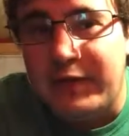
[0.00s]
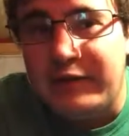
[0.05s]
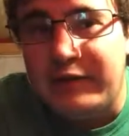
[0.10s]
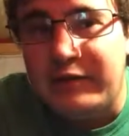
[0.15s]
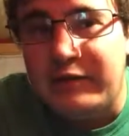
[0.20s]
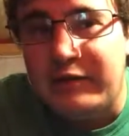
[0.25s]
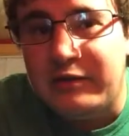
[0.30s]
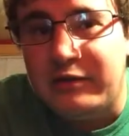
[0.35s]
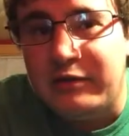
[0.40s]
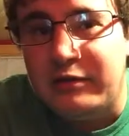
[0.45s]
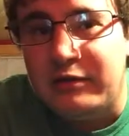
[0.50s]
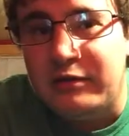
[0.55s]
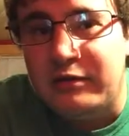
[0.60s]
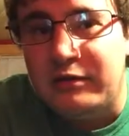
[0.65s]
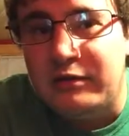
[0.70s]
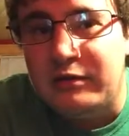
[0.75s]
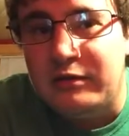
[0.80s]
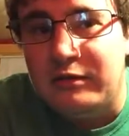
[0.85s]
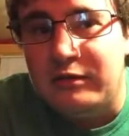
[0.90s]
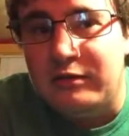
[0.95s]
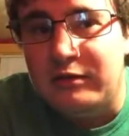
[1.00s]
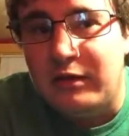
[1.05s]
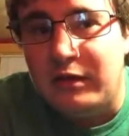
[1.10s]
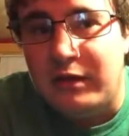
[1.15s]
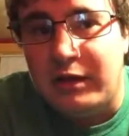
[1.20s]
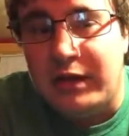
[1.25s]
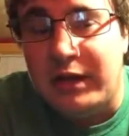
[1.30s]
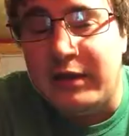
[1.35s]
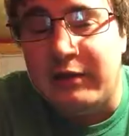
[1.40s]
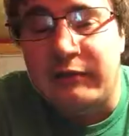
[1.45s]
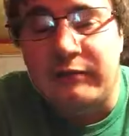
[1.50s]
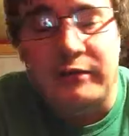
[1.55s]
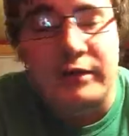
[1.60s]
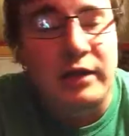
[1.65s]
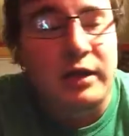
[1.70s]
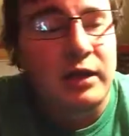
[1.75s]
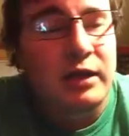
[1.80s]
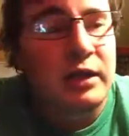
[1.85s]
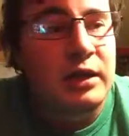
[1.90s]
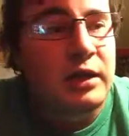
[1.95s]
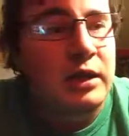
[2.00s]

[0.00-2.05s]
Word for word: as a gift.